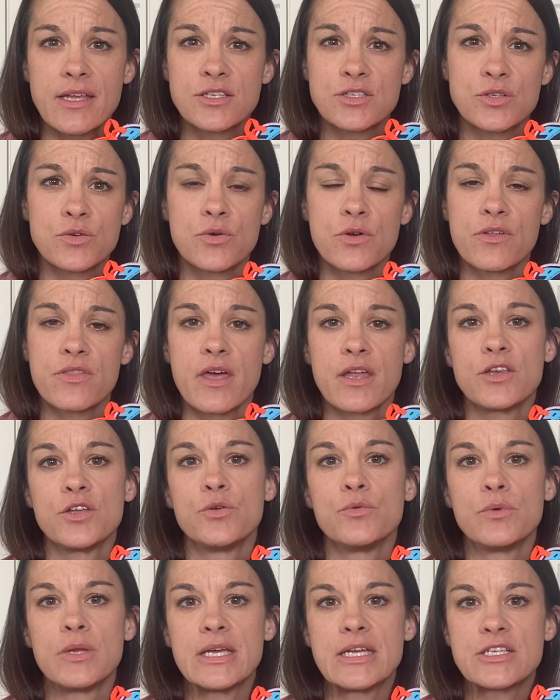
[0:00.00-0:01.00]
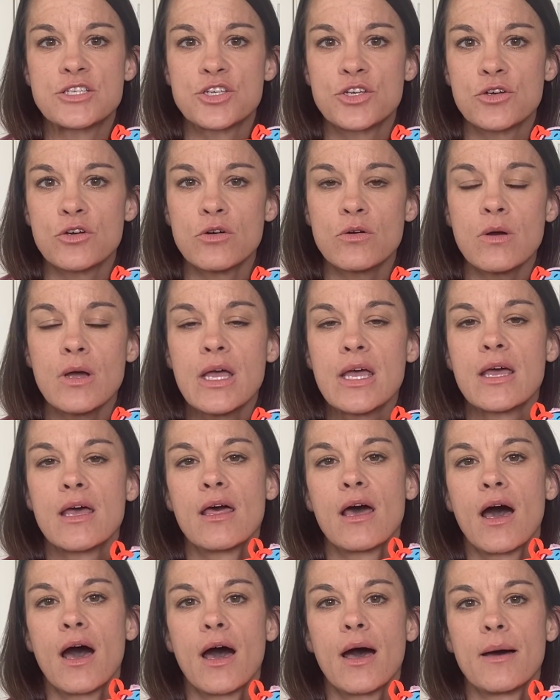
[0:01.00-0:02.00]
sooner than you need to,
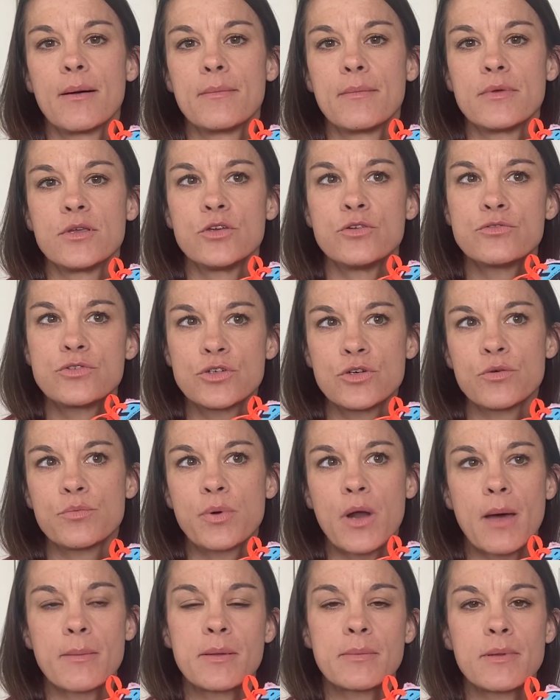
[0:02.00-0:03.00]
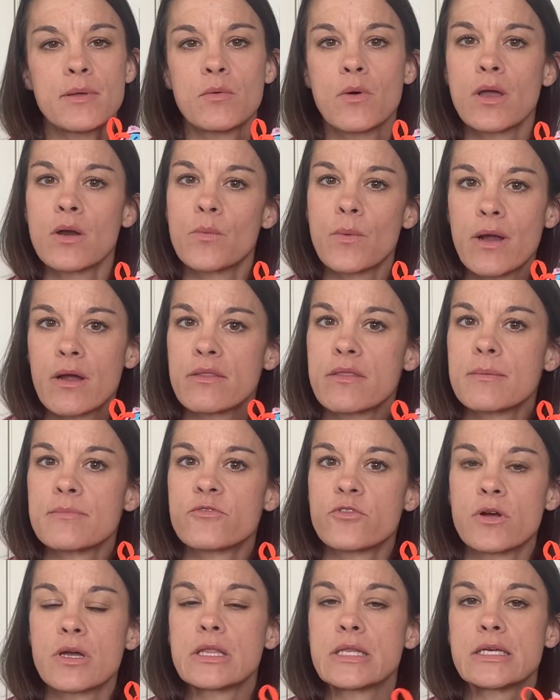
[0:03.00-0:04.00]
you do probably want to wear them
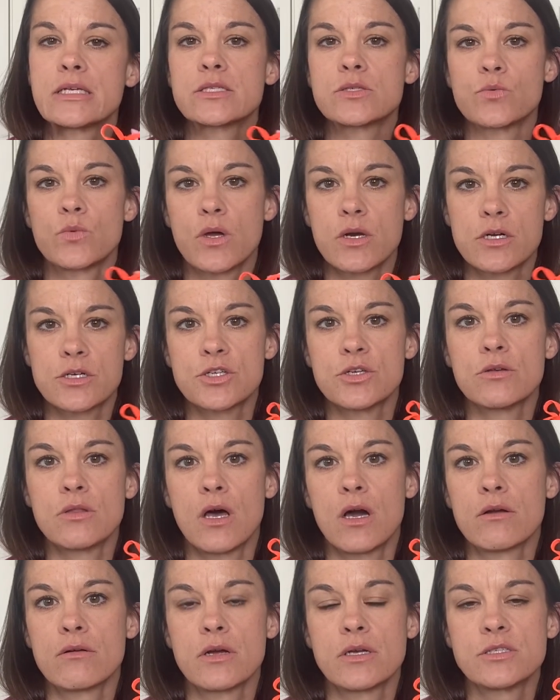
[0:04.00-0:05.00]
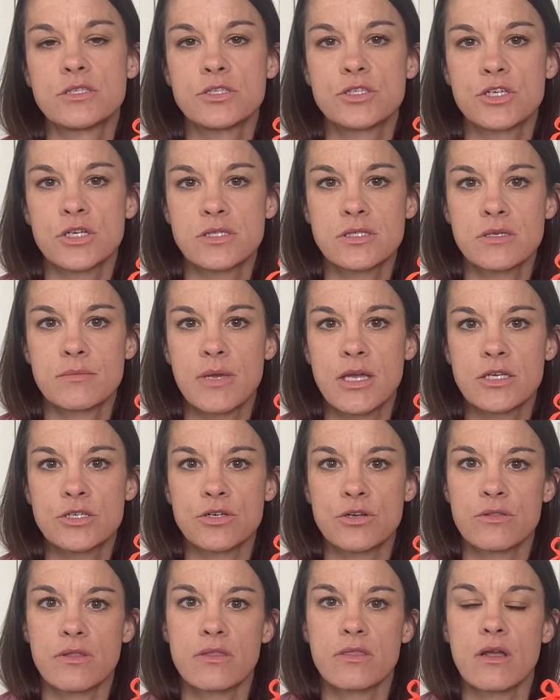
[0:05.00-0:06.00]
for at least 1 or 2 long runs just to make
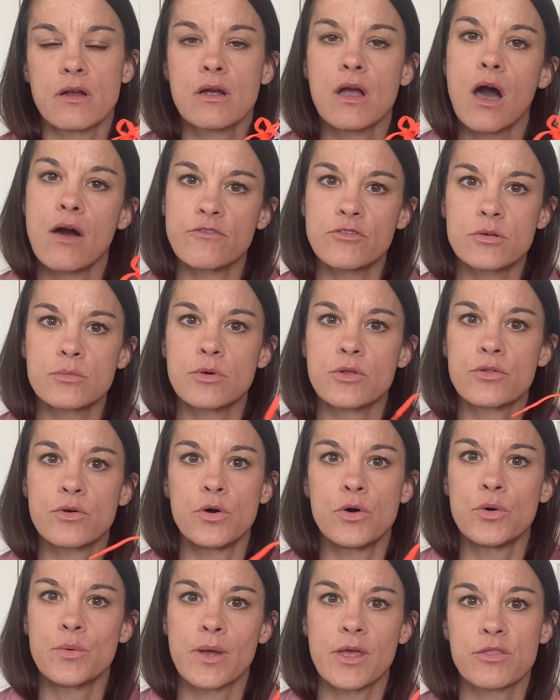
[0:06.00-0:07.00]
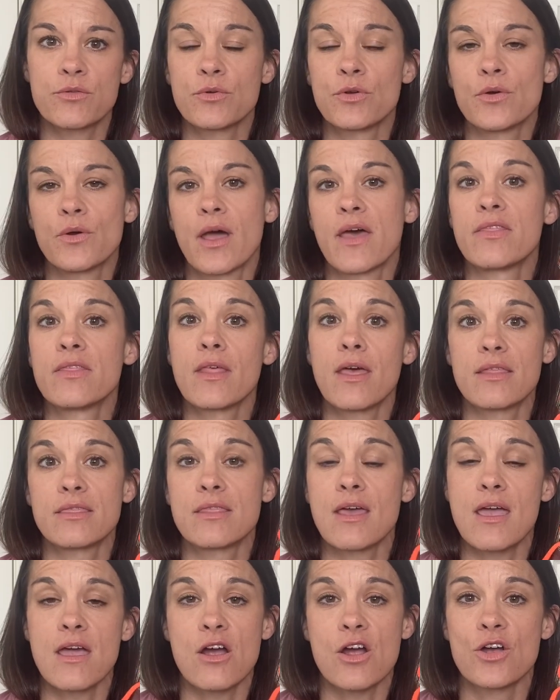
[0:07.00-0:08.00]
sure that they're comfortable the whole way through and that
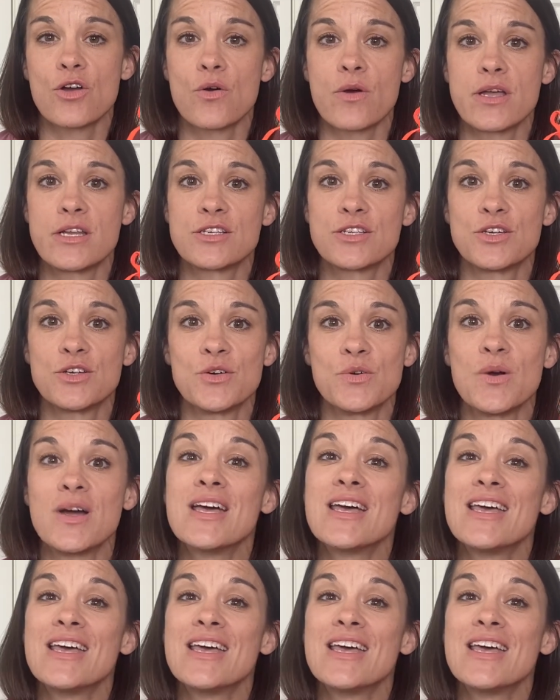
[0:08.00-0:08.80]
they are going to